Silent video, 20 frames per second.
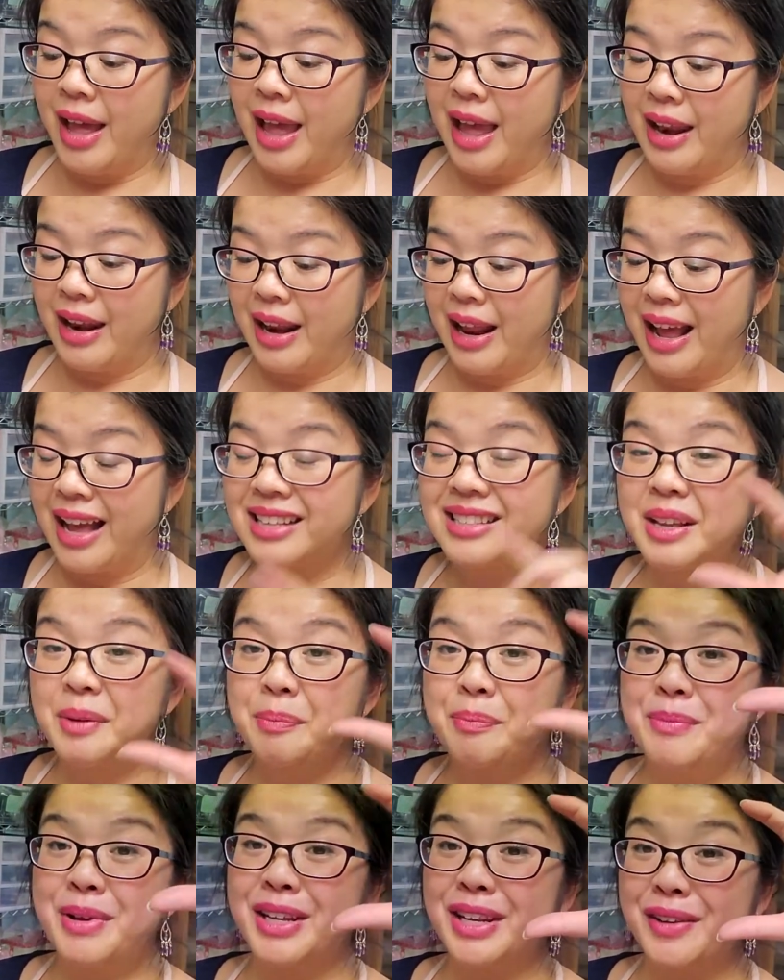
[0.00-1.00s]
And it has a
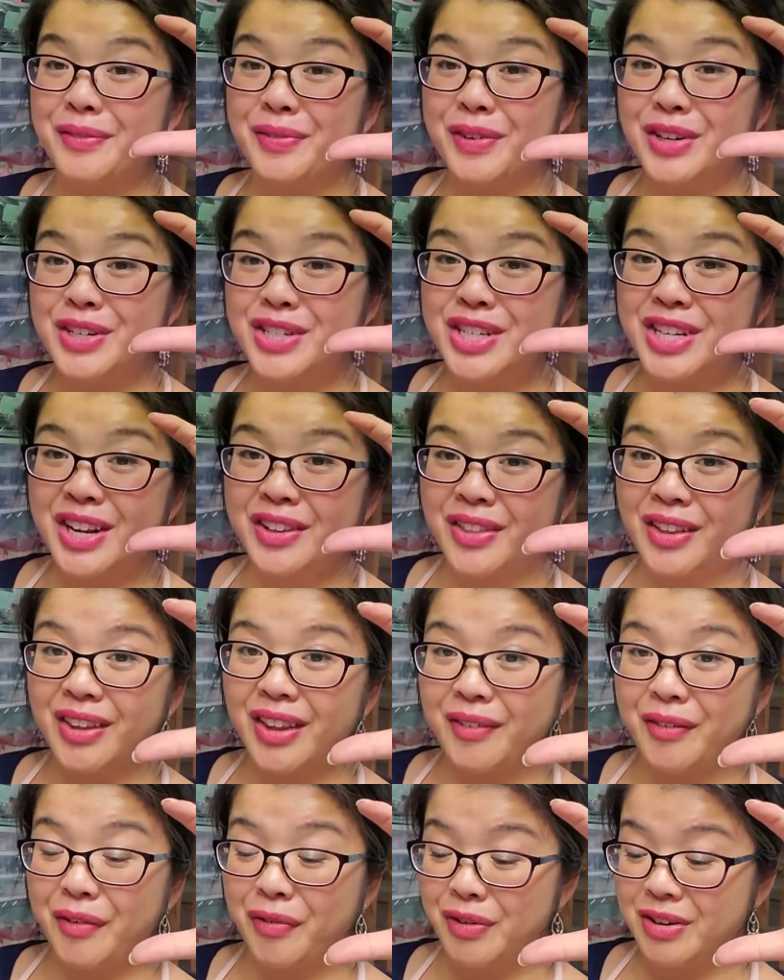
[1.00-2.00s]
mini version of the
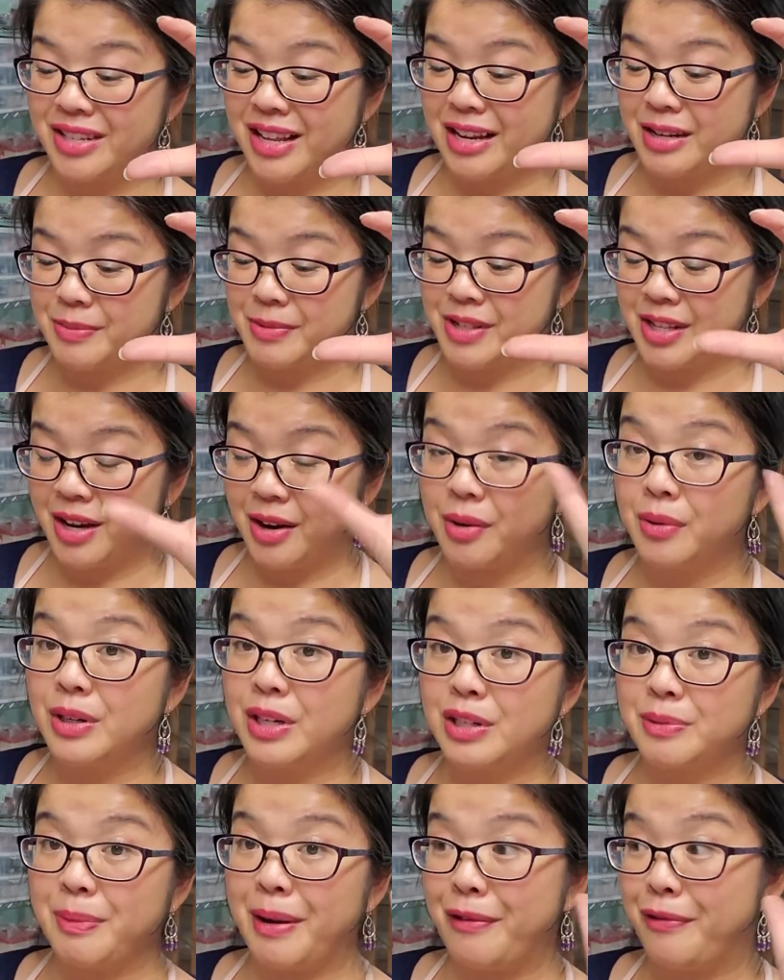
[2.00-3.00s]
Love at First Lash Mascara, which
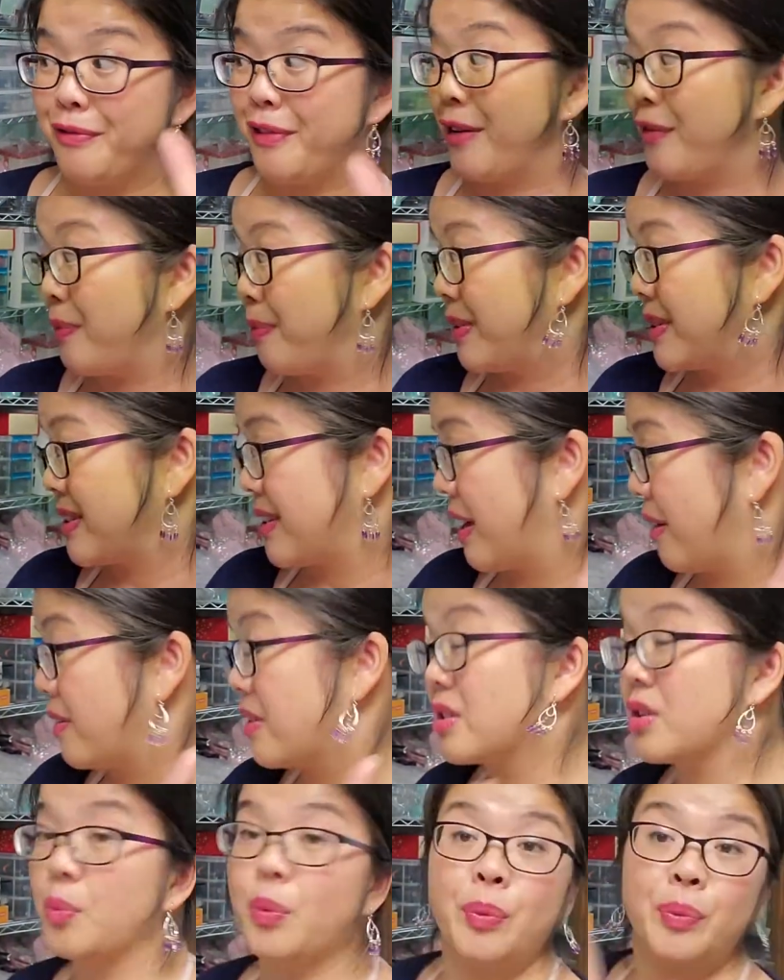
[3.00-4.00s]
is my favorite mascara.
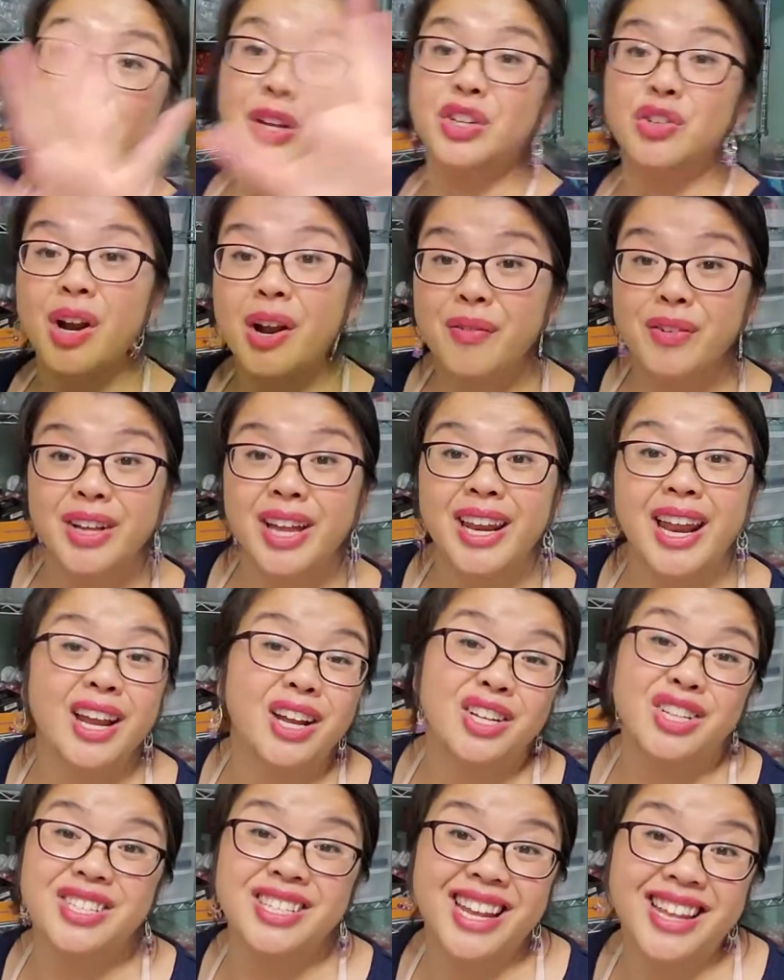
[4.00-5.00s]
So when we could travel again, I
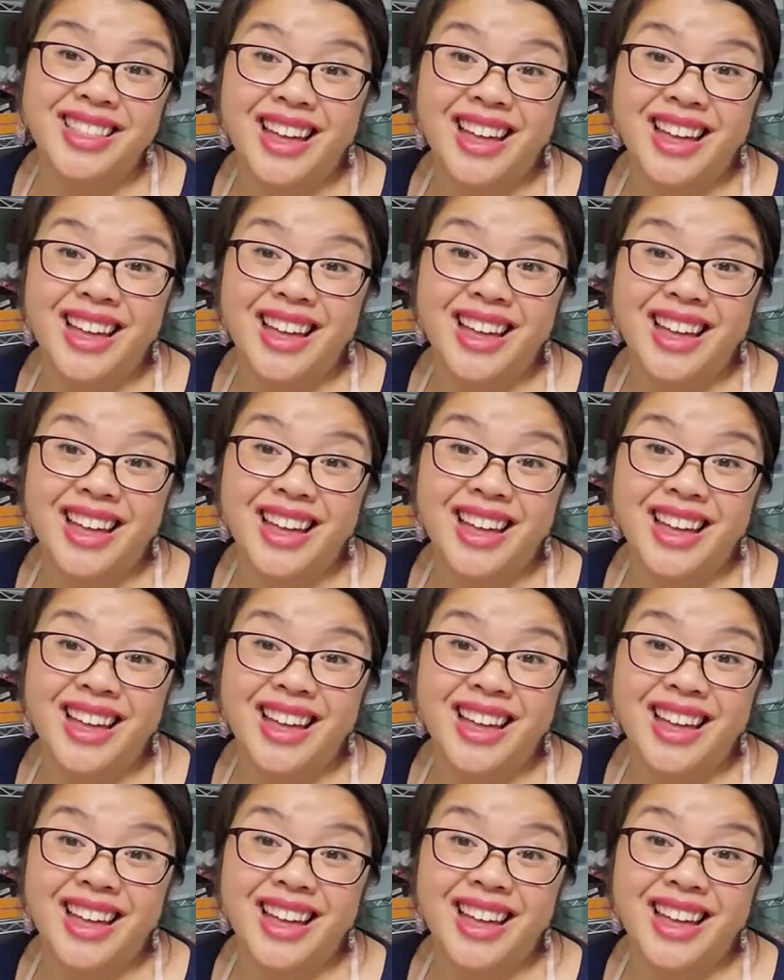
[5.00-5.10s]
could just take